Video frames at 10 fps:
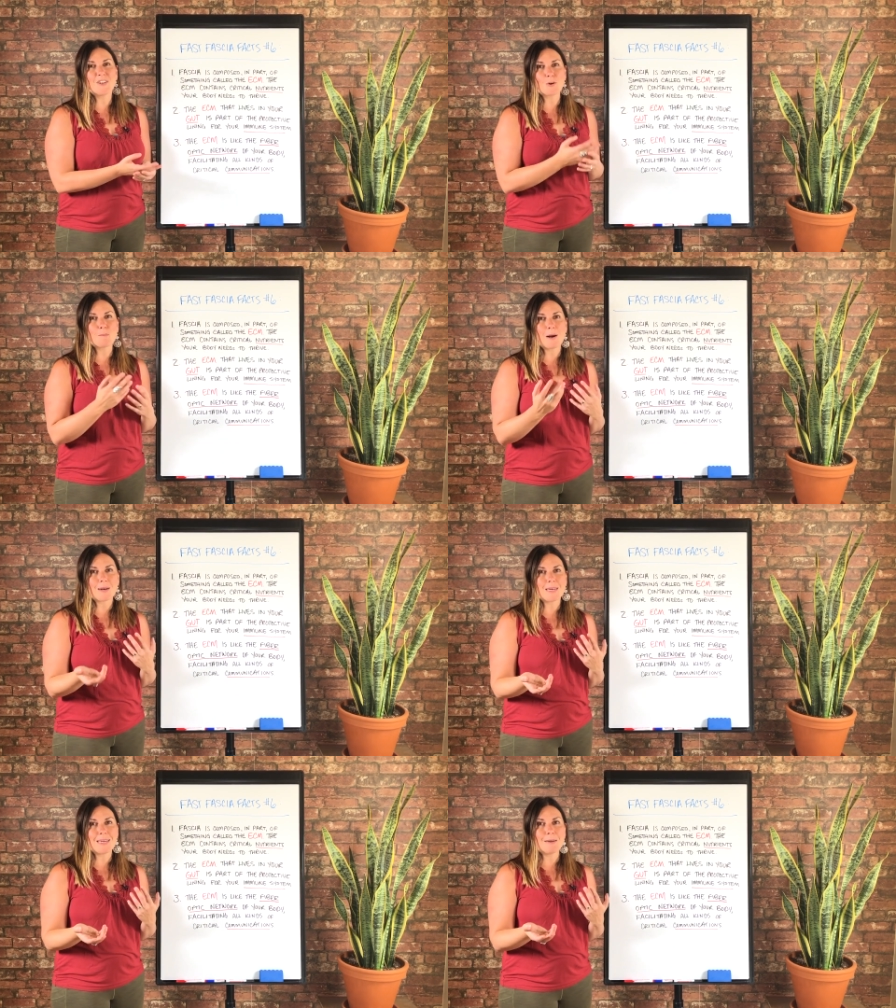your
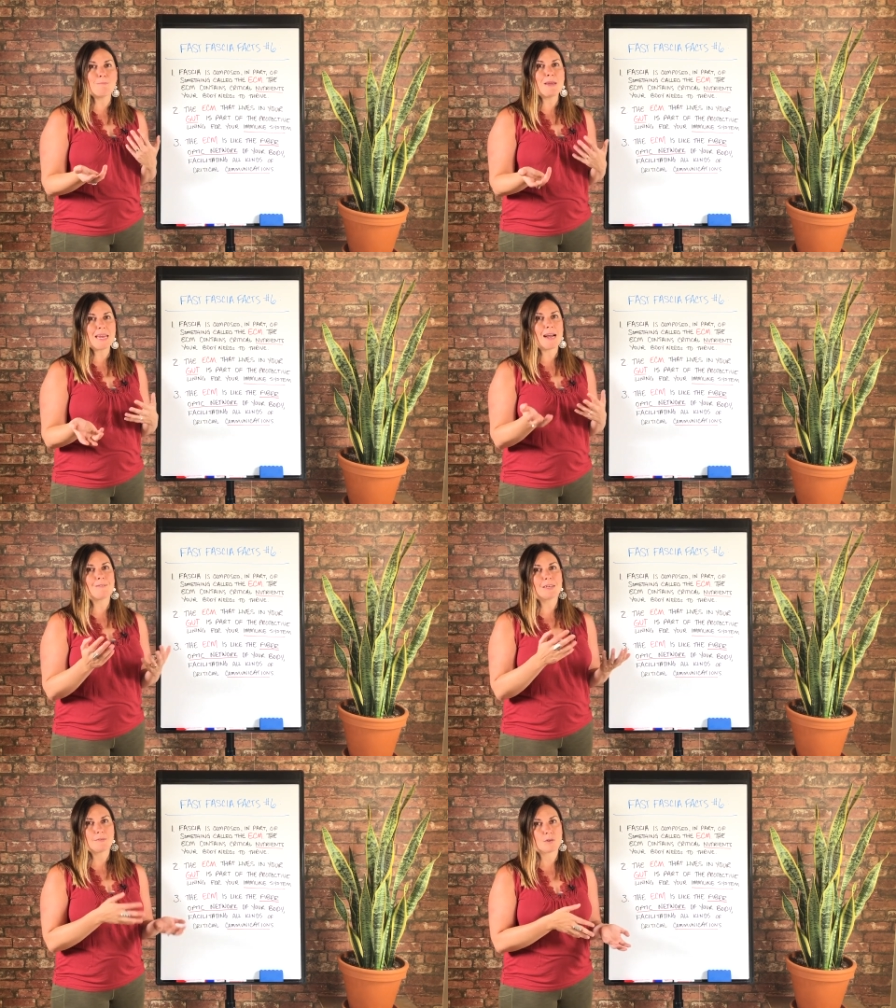body may
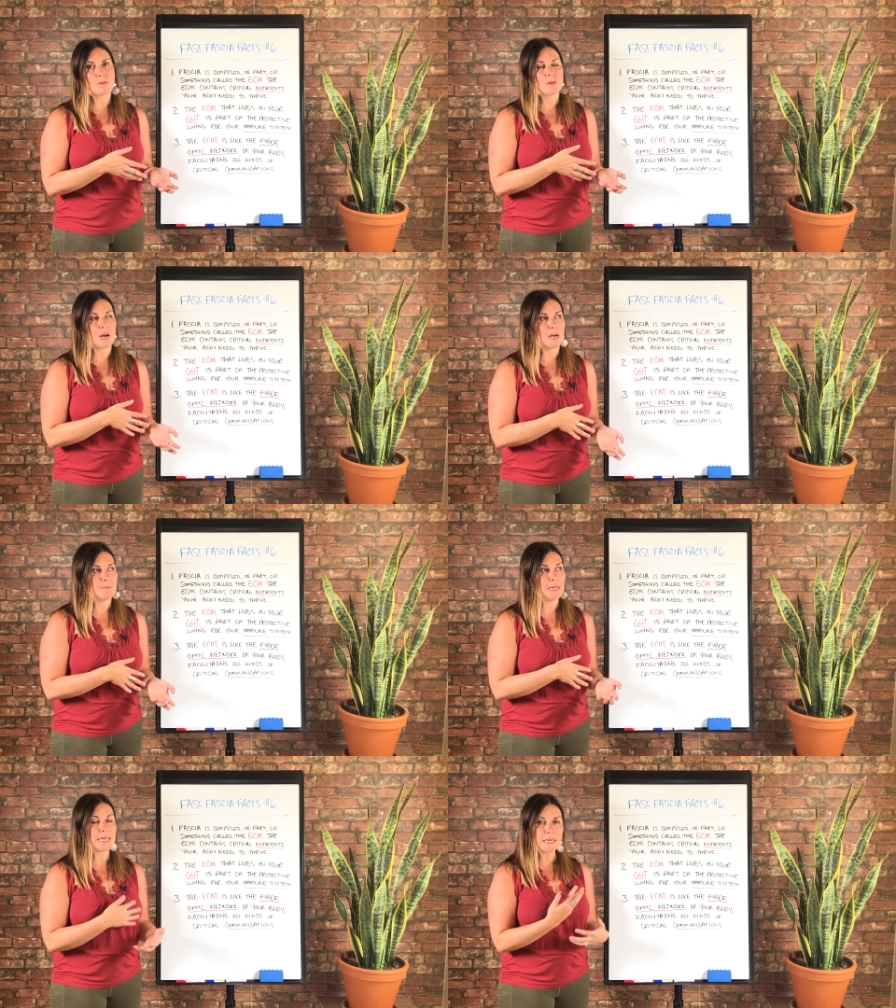have a difficult
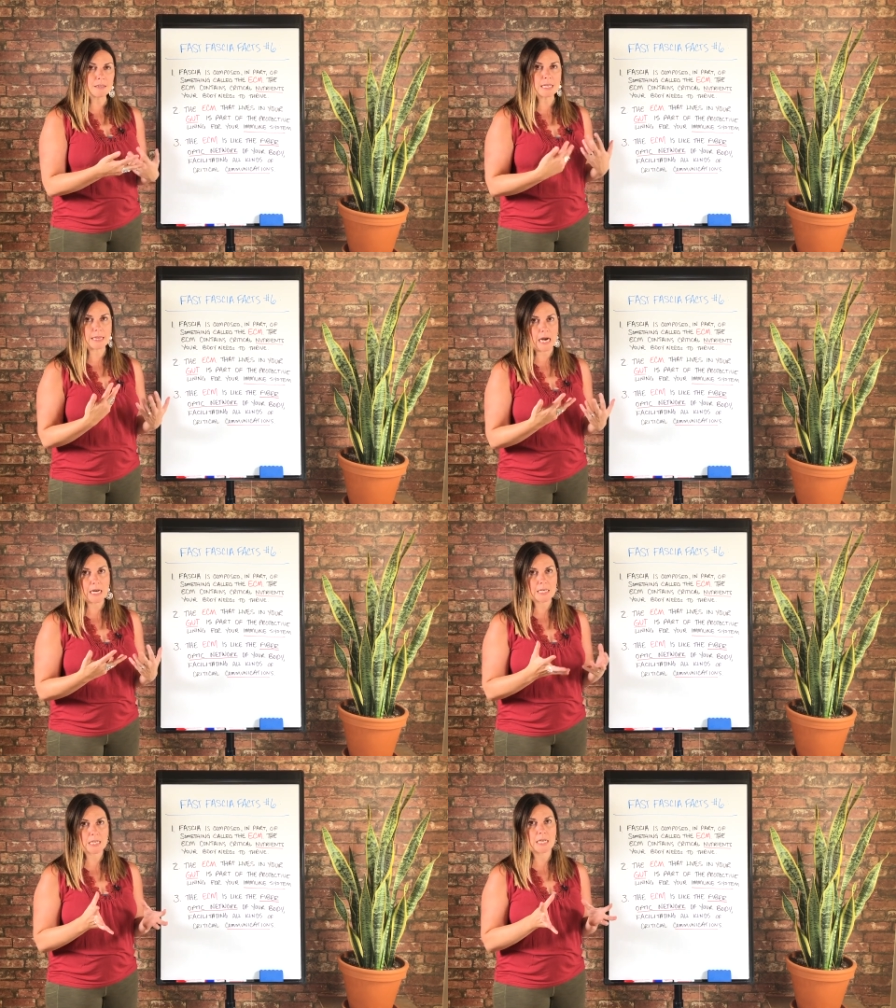time healing
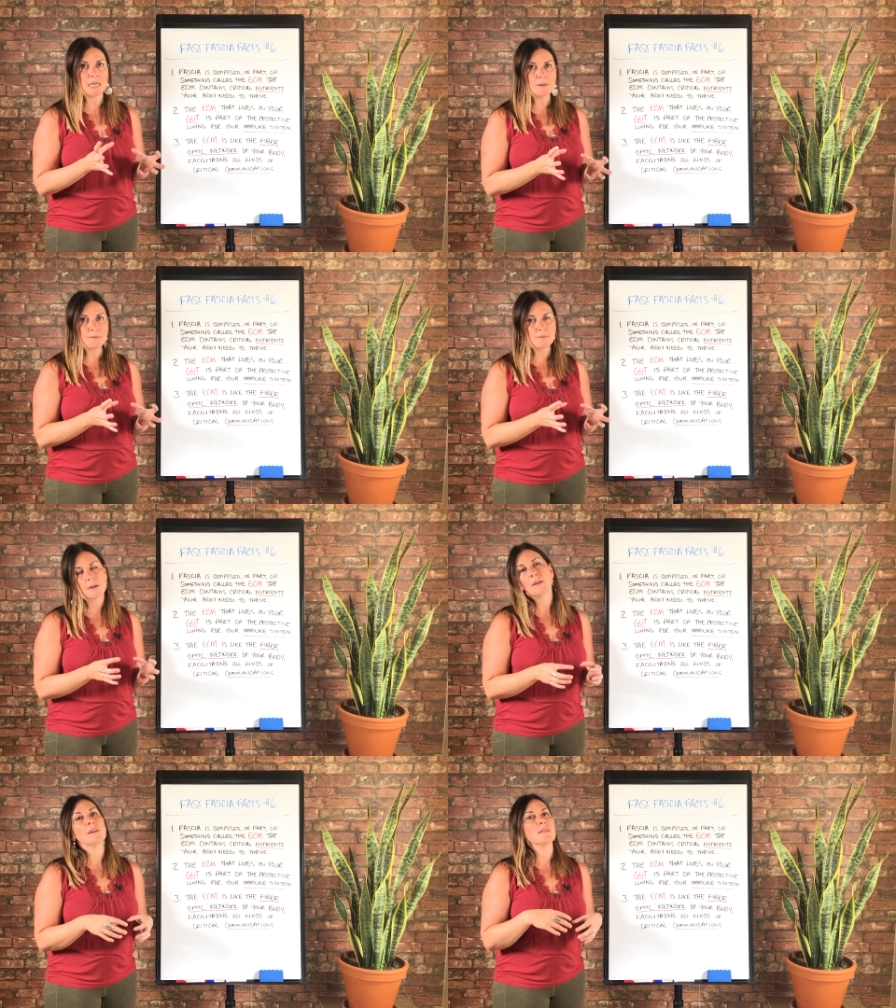that if
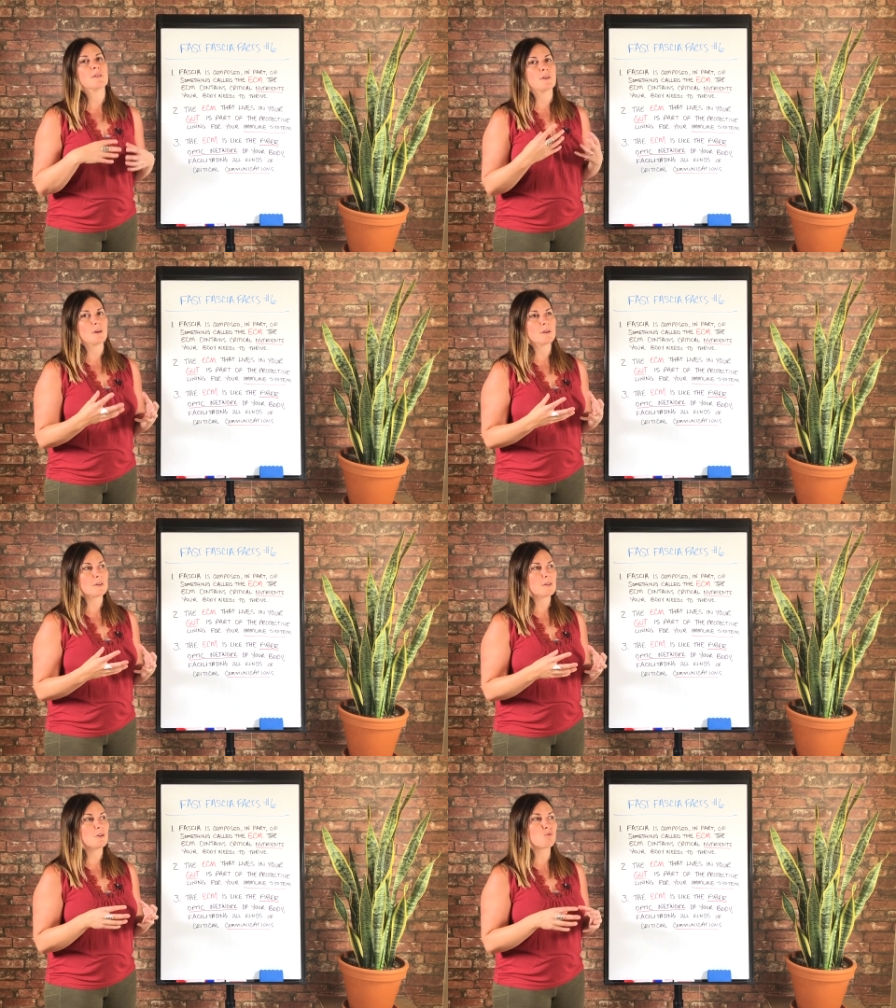there
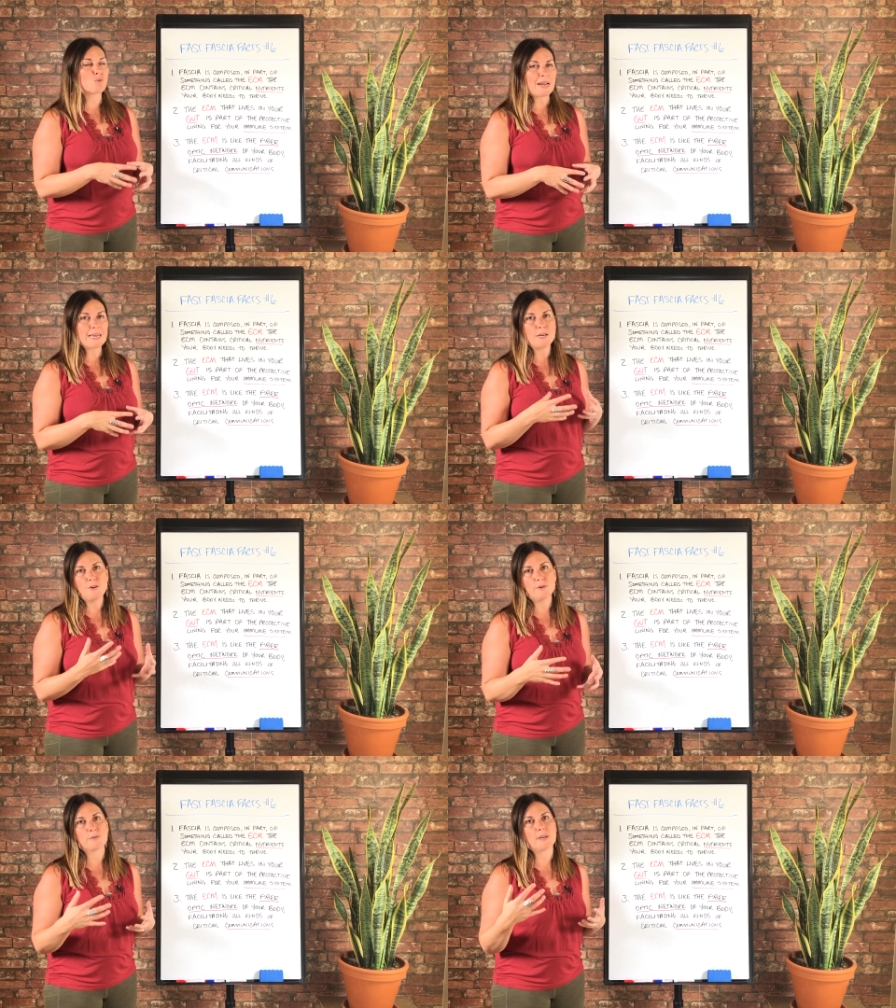aren't ready
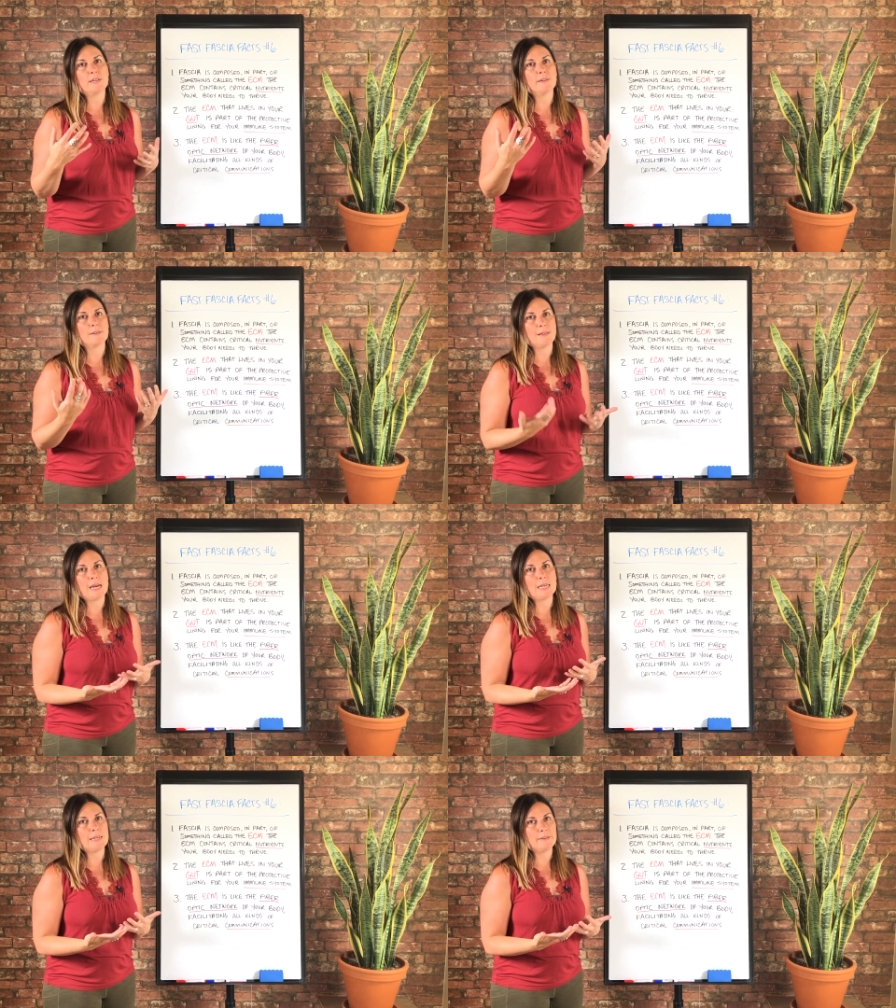nutrients in
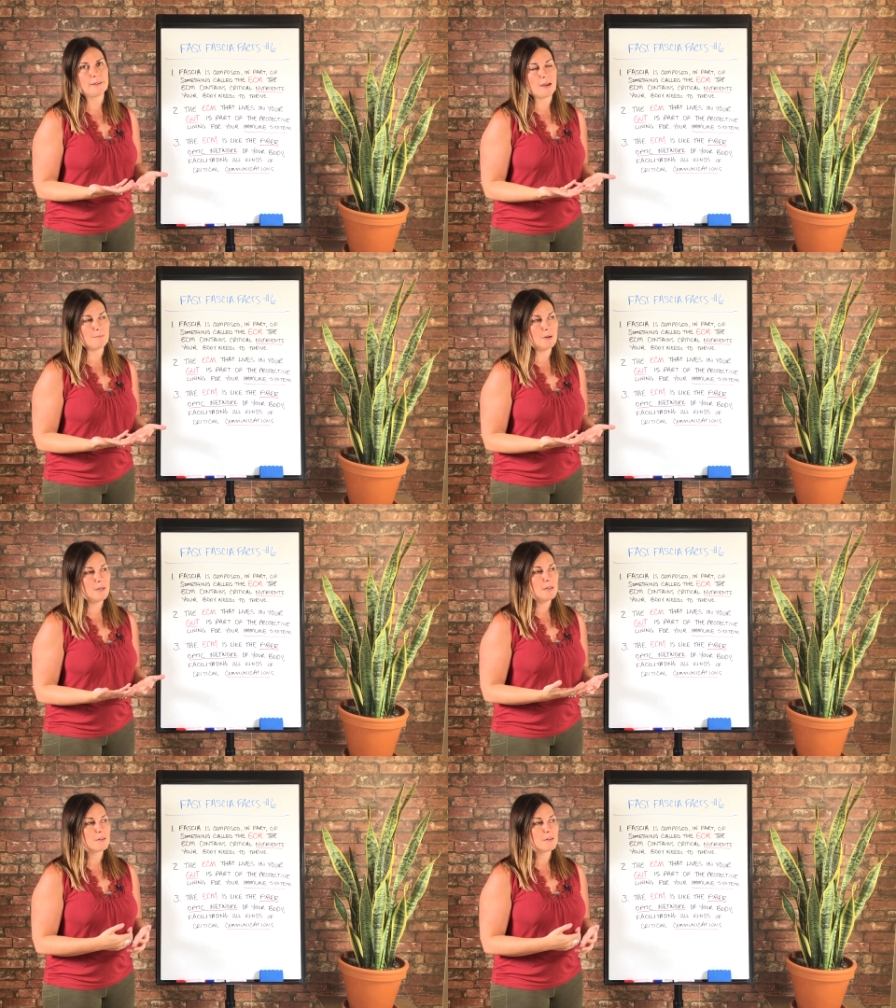that ECM.